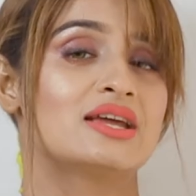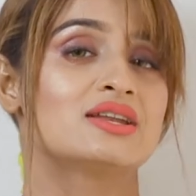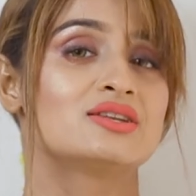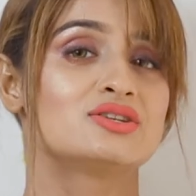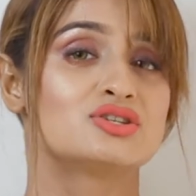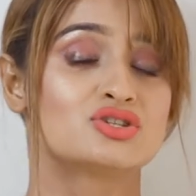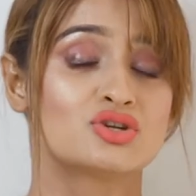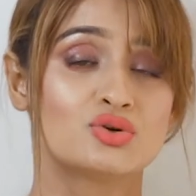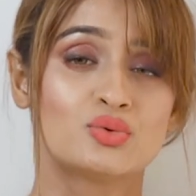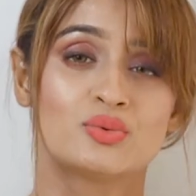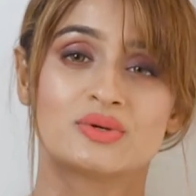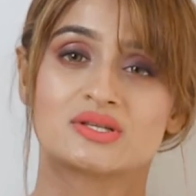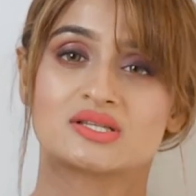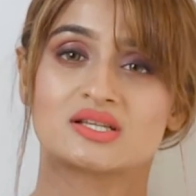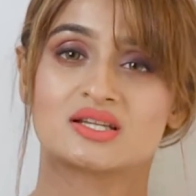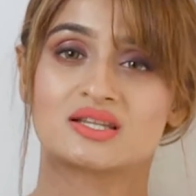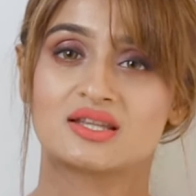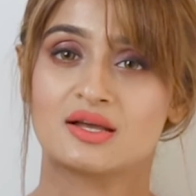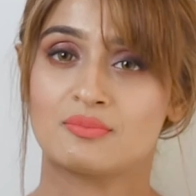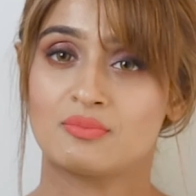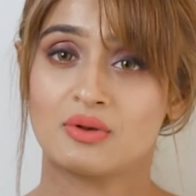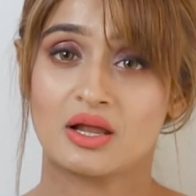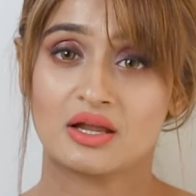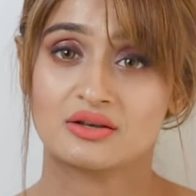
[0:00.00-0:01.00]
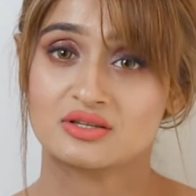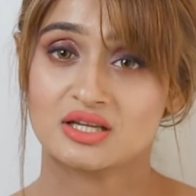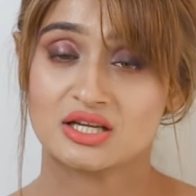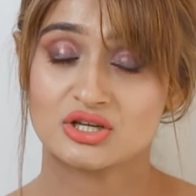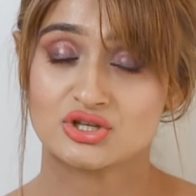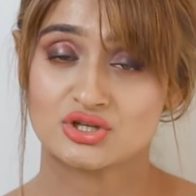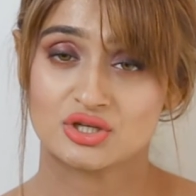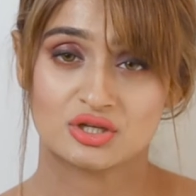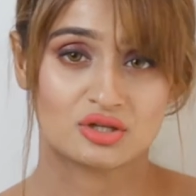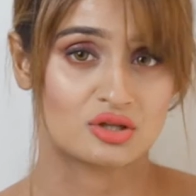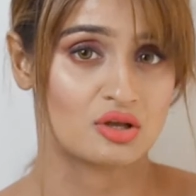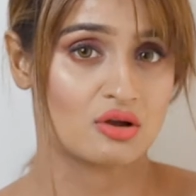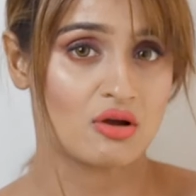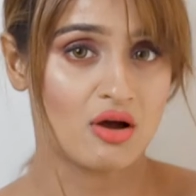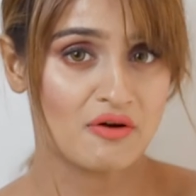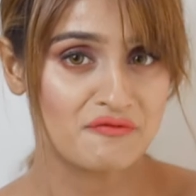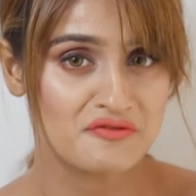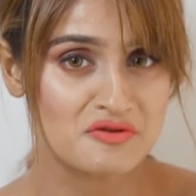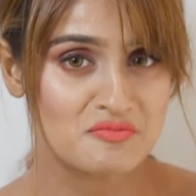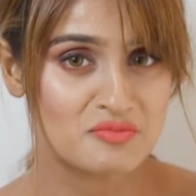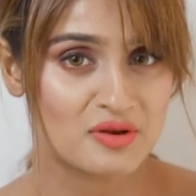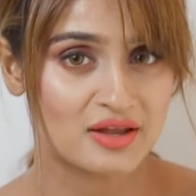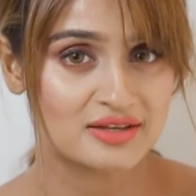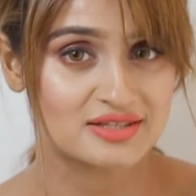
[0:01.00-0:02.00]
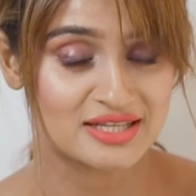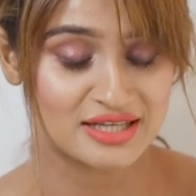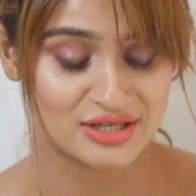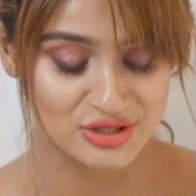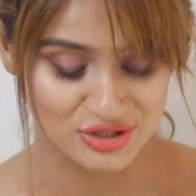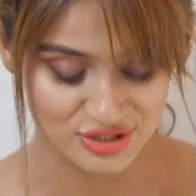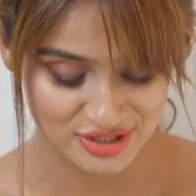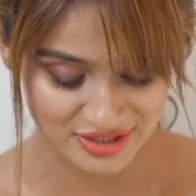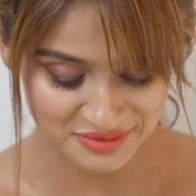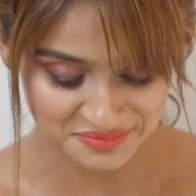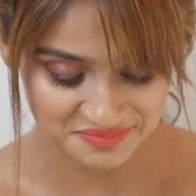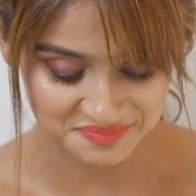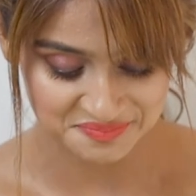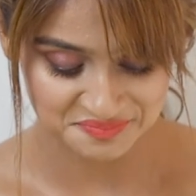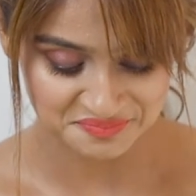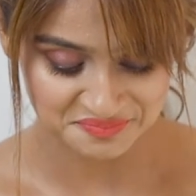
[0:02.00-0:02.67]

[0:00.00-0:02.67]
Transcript: and do visit the plantation, the coffee plantation.